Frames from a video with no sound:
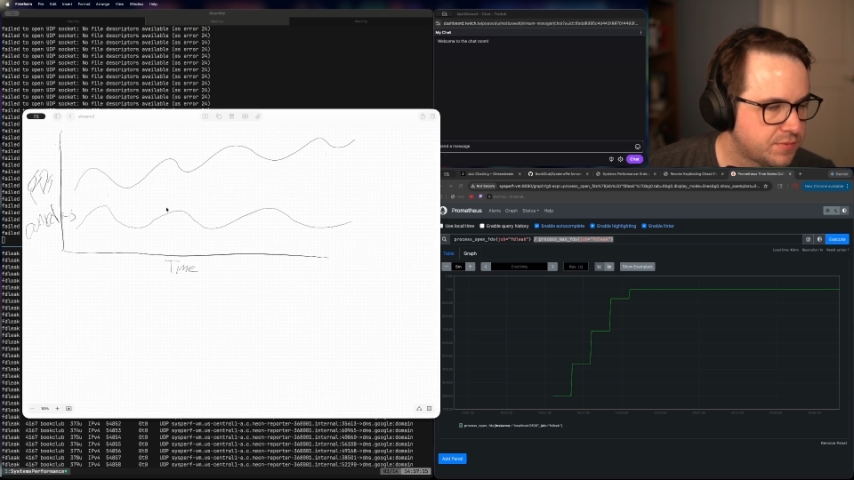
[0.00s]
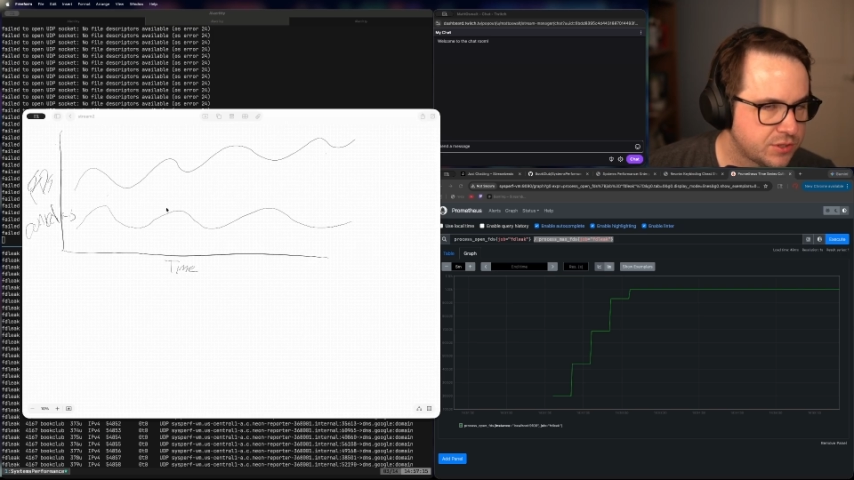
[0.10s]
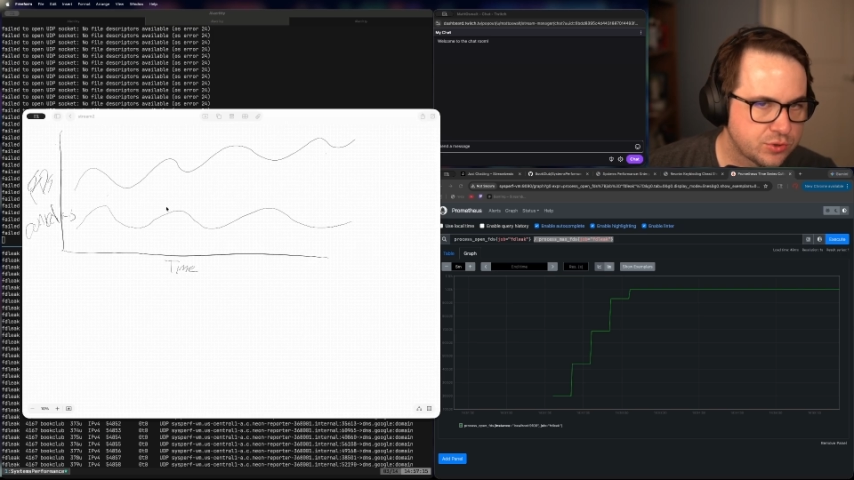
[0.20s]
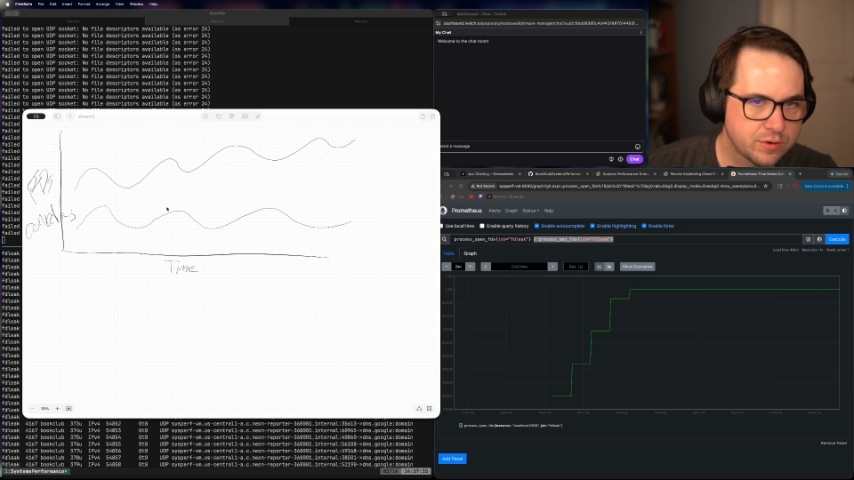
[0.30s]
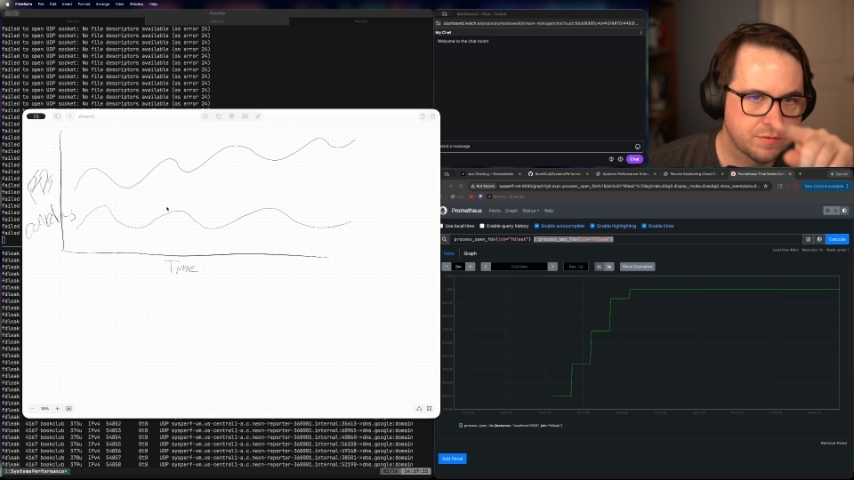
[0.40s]

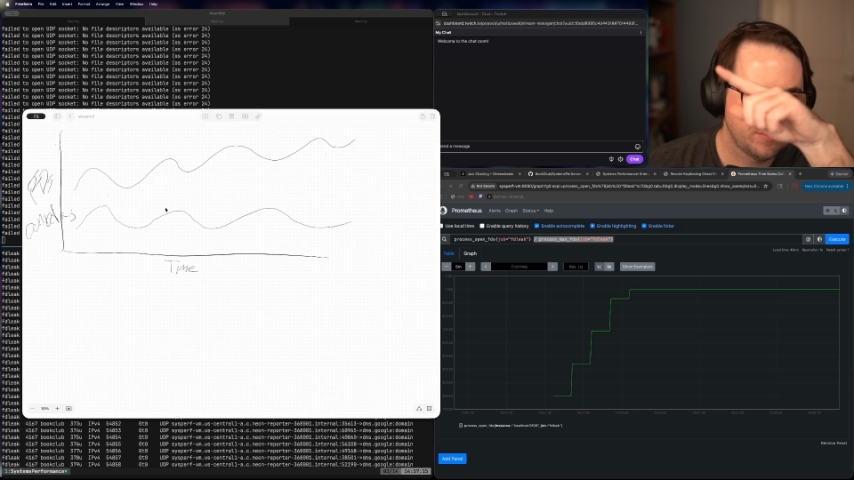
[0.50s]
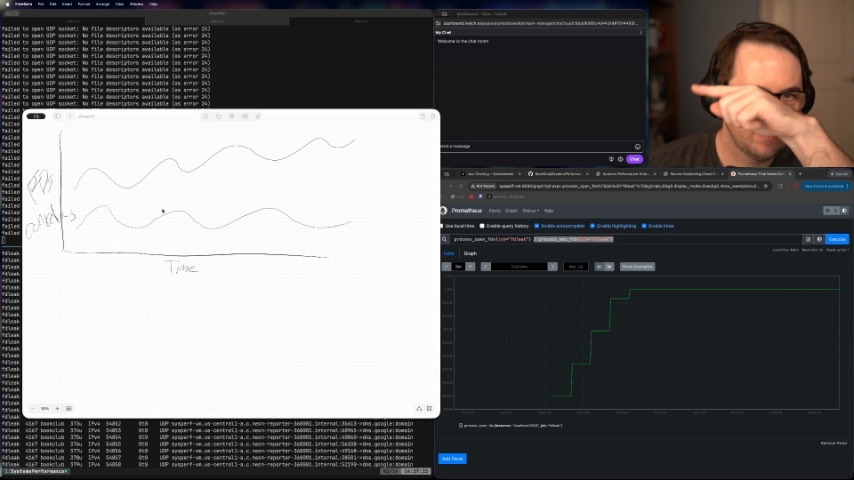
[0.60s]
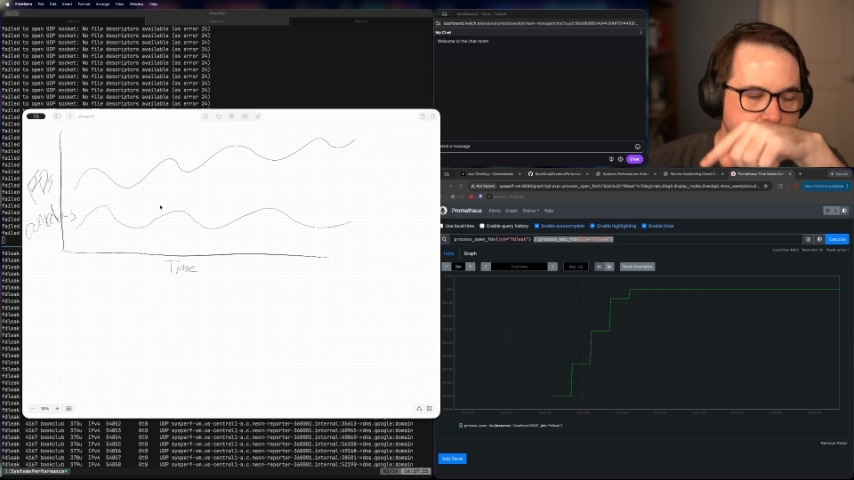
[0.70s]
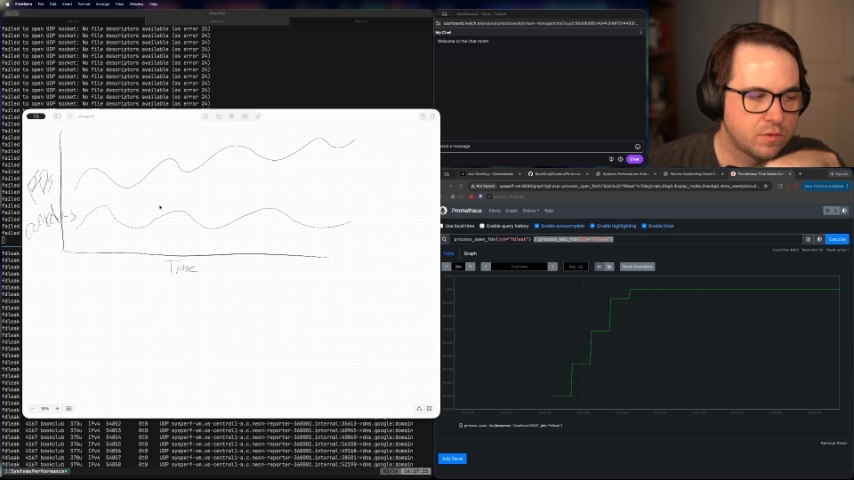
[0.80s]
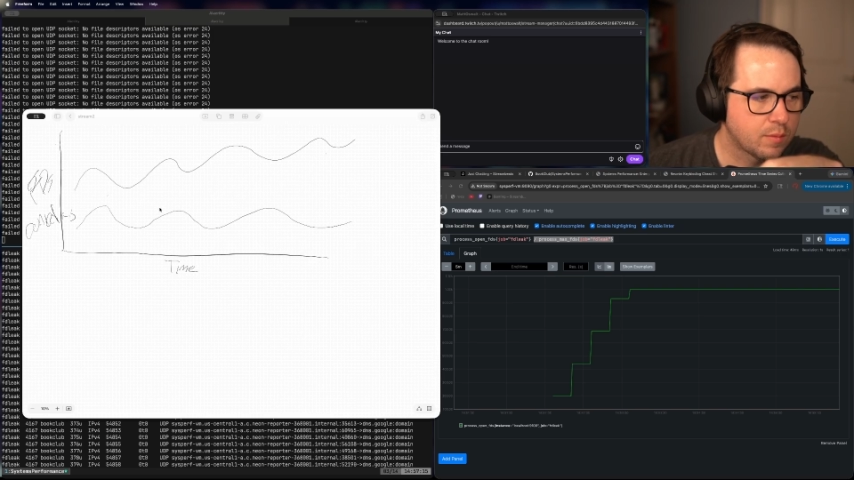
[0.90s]
sort of
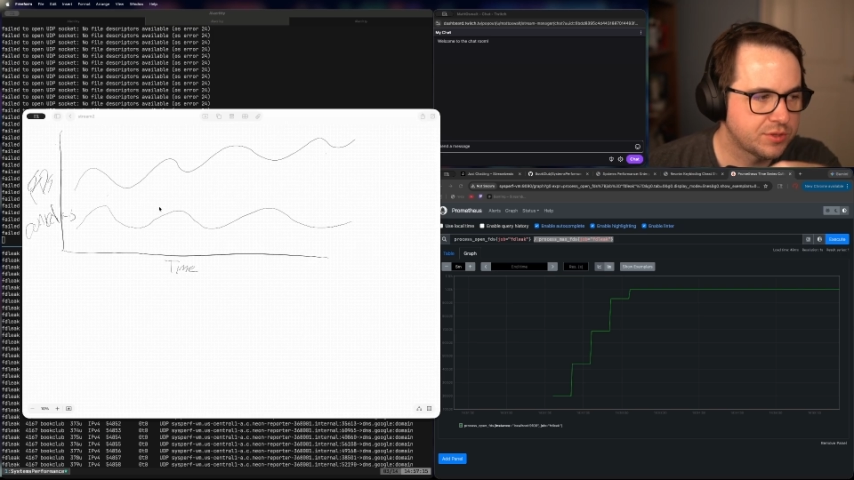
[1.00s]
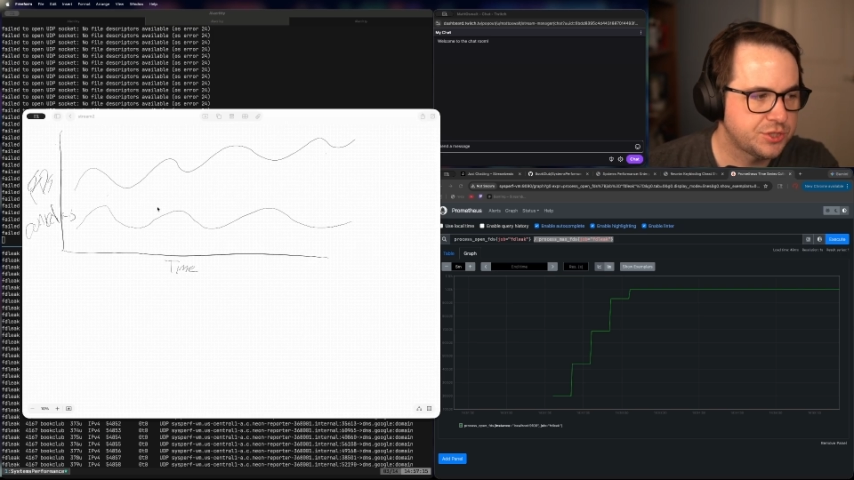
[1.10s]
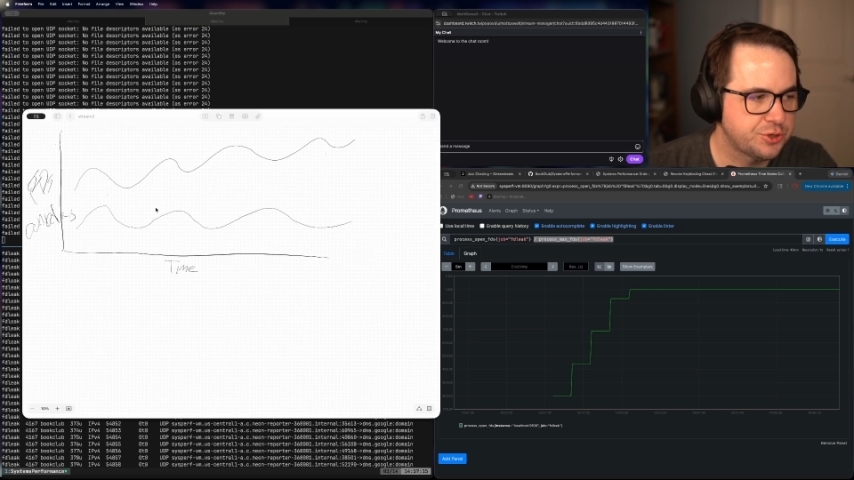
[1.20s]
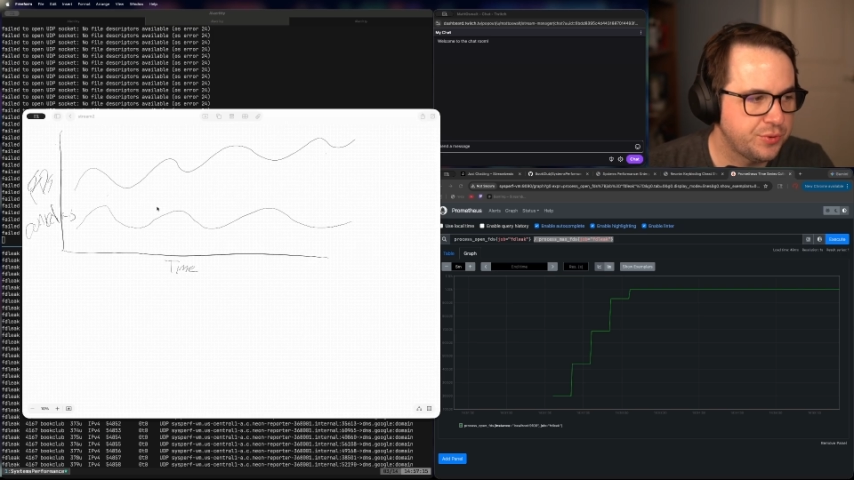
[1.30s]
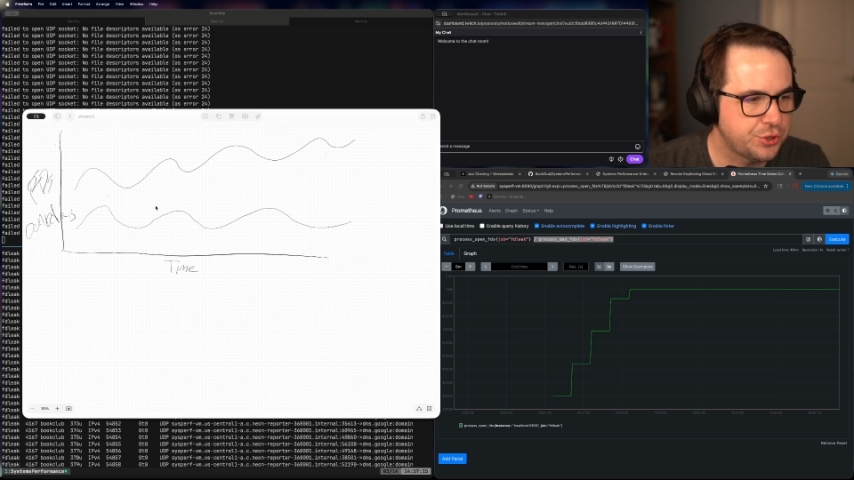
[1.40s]
normal
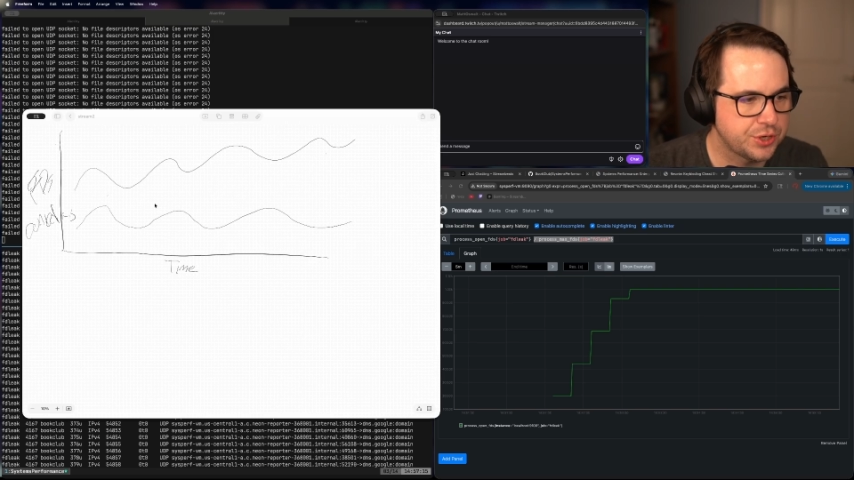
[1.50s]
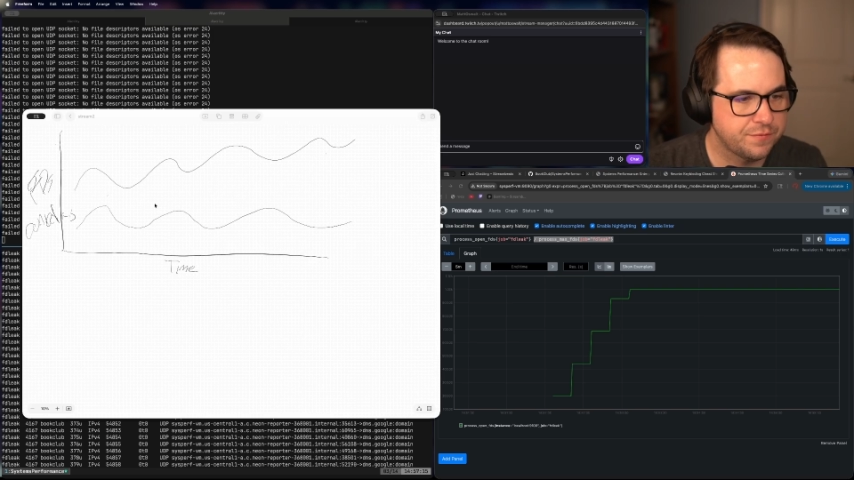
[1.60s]
distribution,